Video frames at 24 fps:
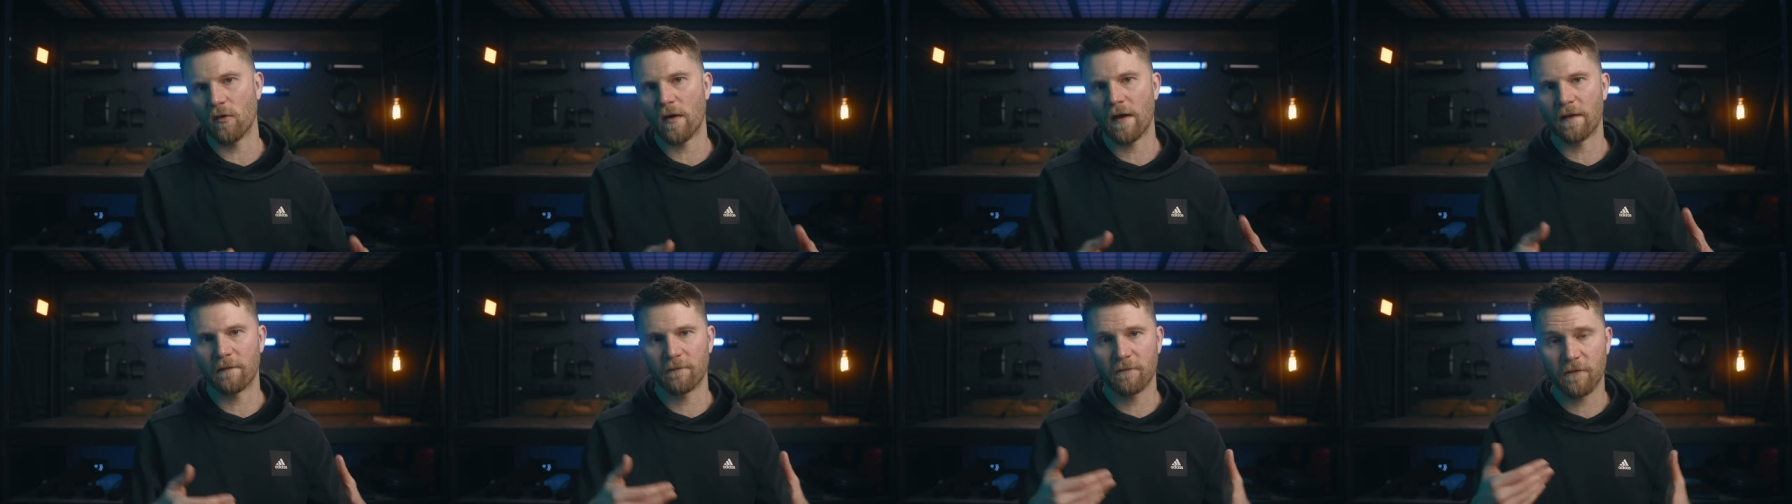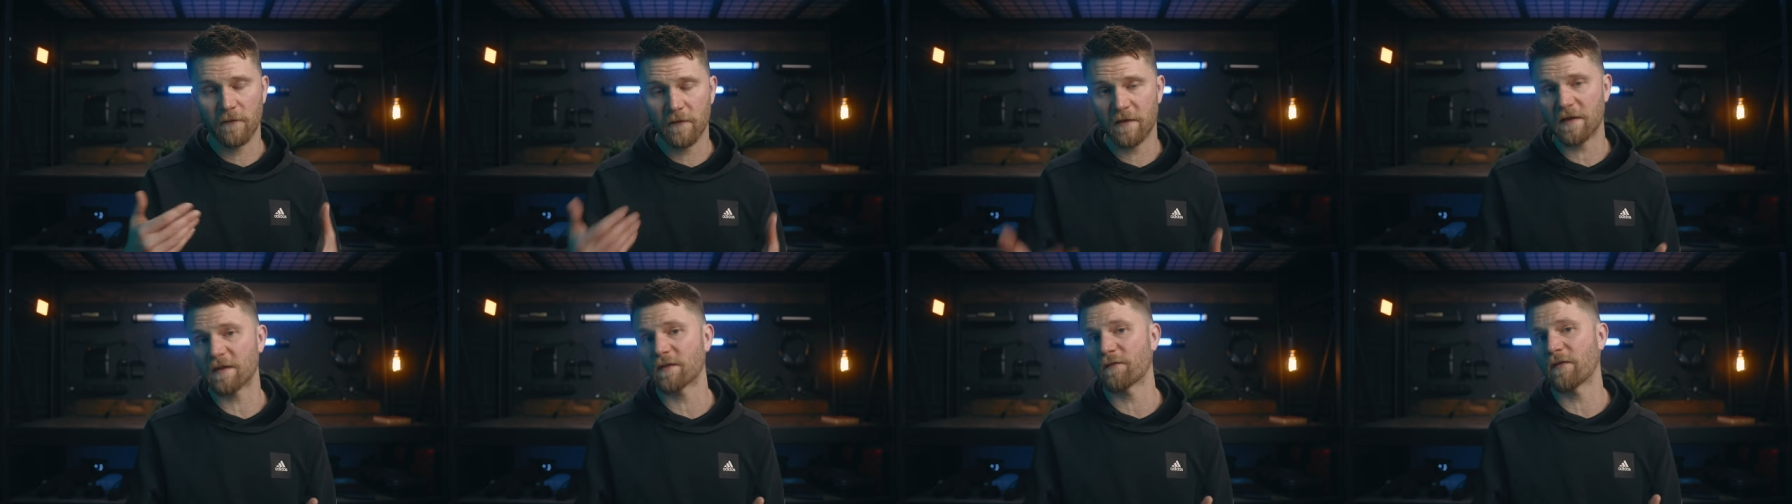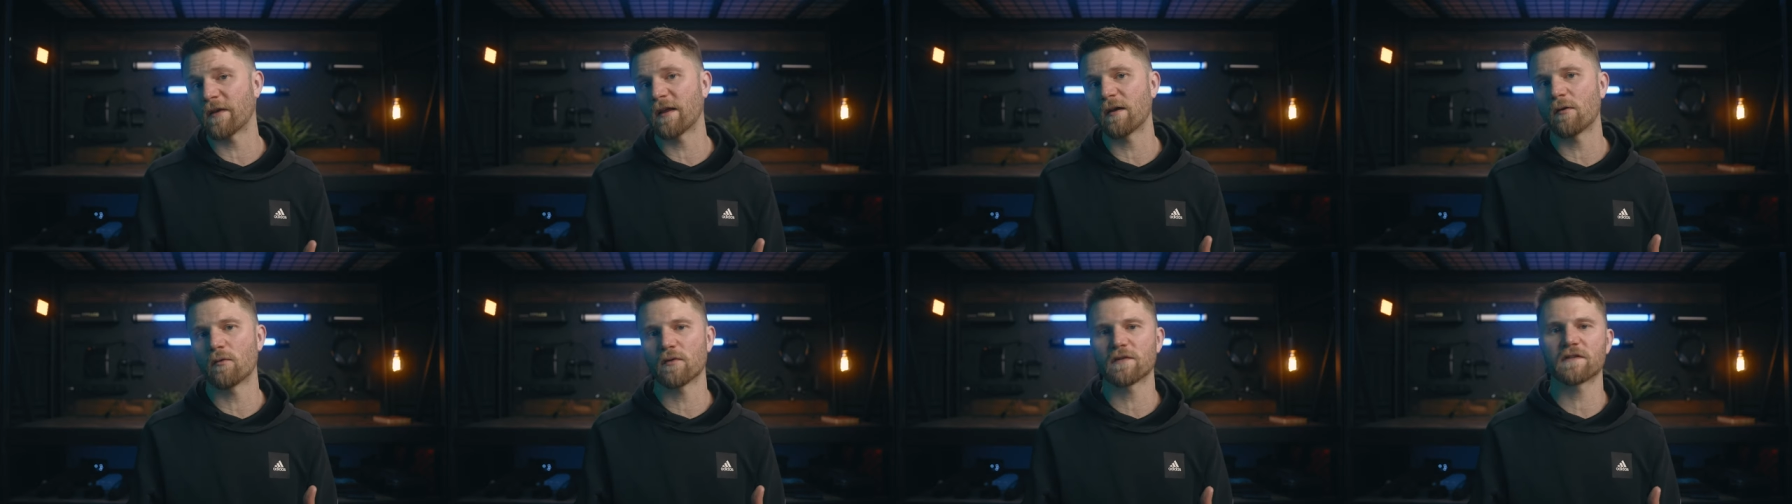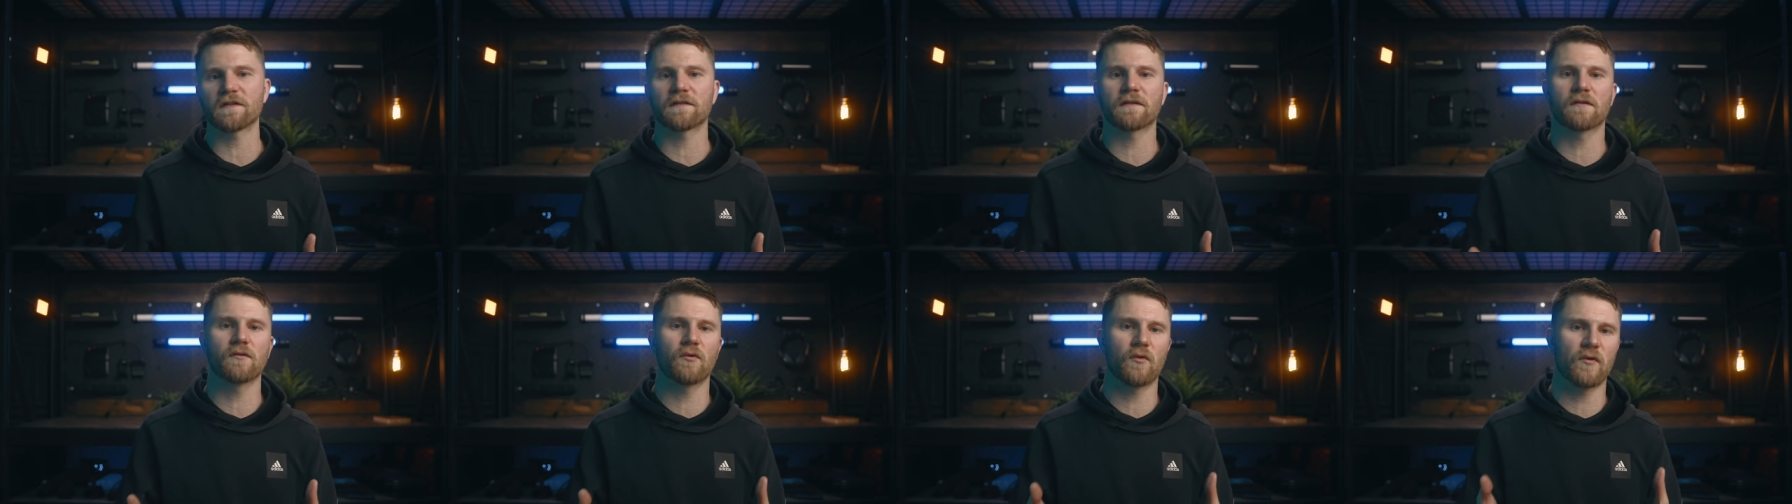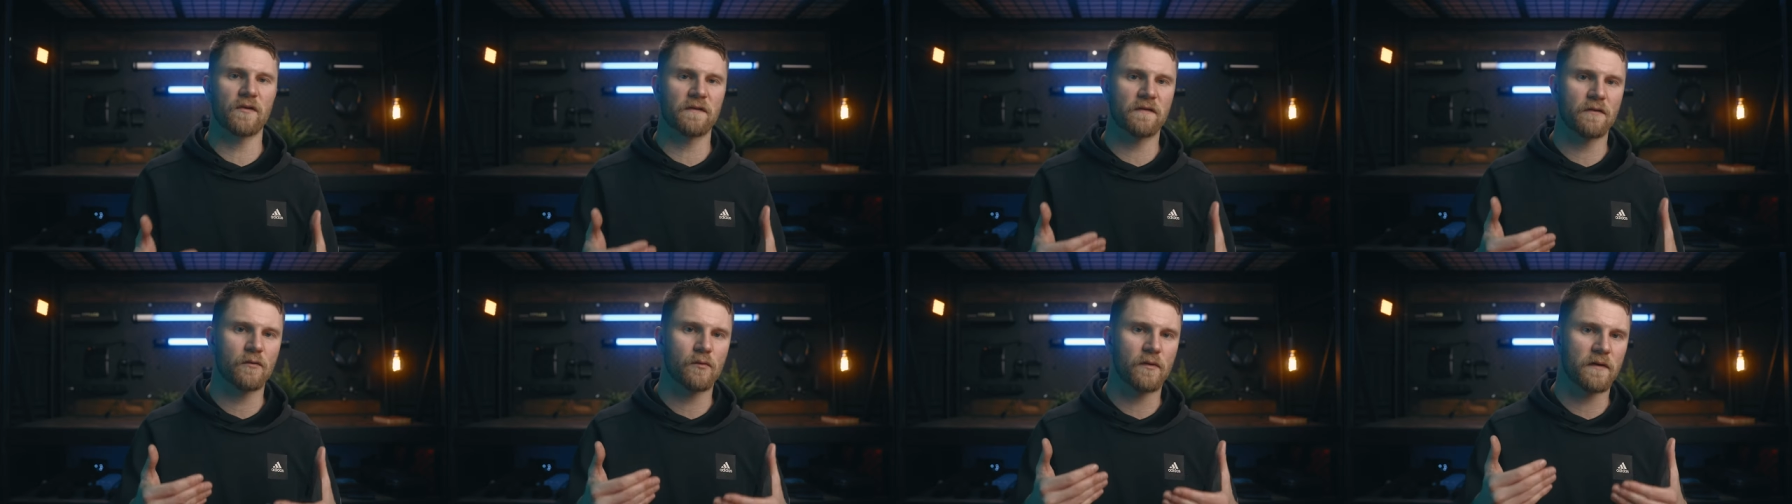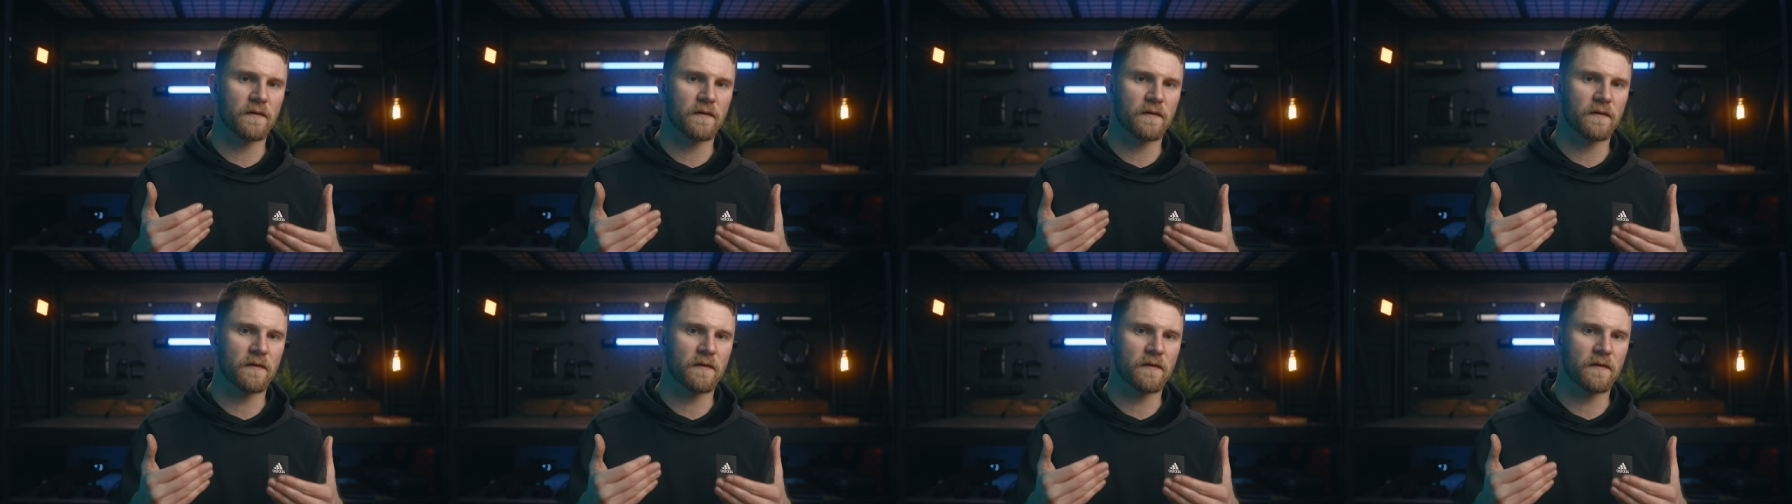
And for this video, we're just going to